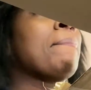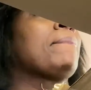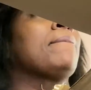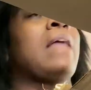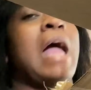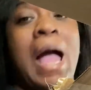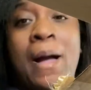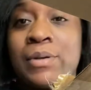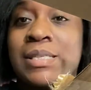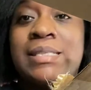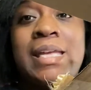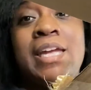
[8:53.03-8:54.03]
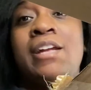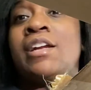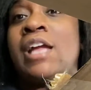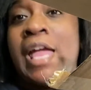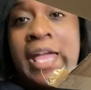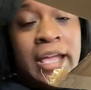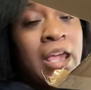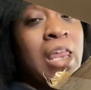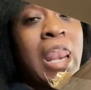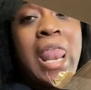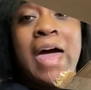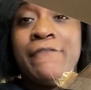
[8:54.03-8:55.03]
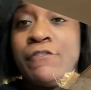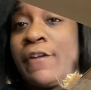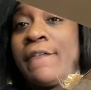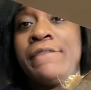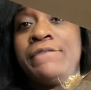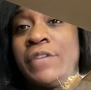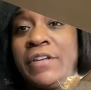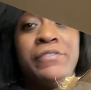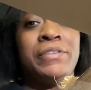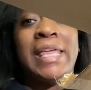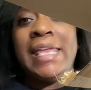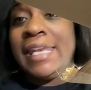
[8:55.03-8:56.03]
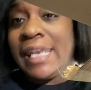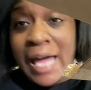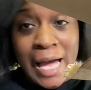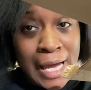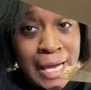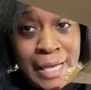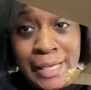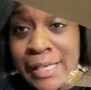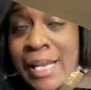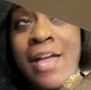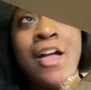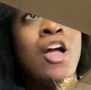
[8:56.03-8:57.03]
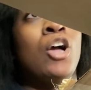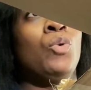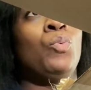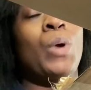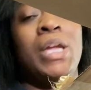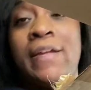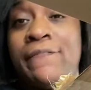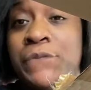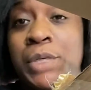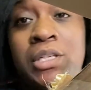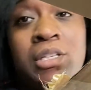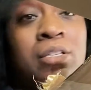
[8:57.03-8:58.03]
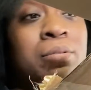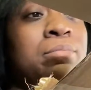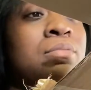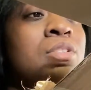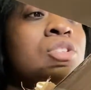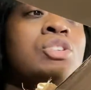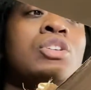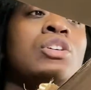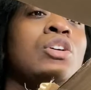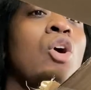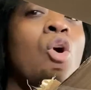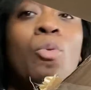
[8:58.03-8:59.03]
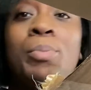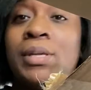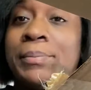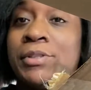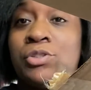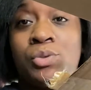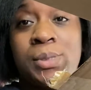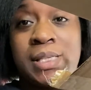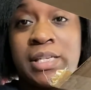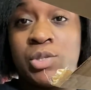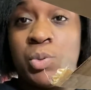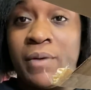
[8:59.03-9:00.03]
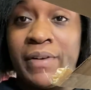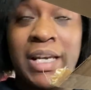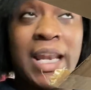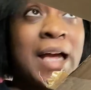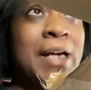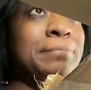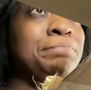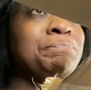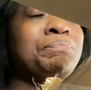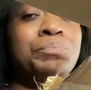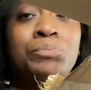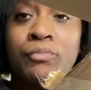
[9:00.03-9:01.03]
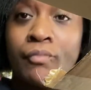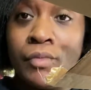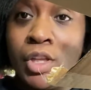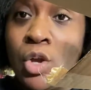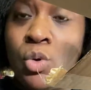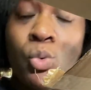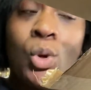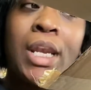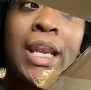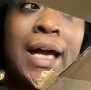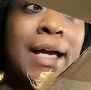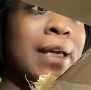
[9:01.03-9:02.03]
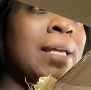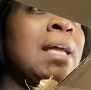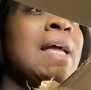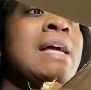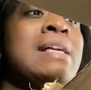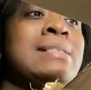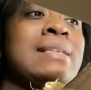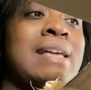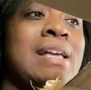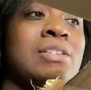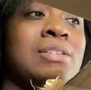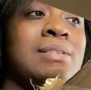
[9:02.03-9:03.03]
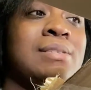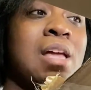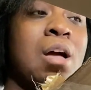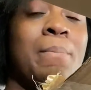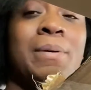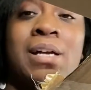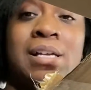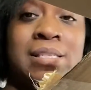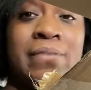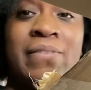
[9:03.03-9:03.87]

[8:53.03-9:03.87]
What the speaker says: I was there at 11:59 waiting for them to open up the doors at 12 o'clock online to catch the sale, because if I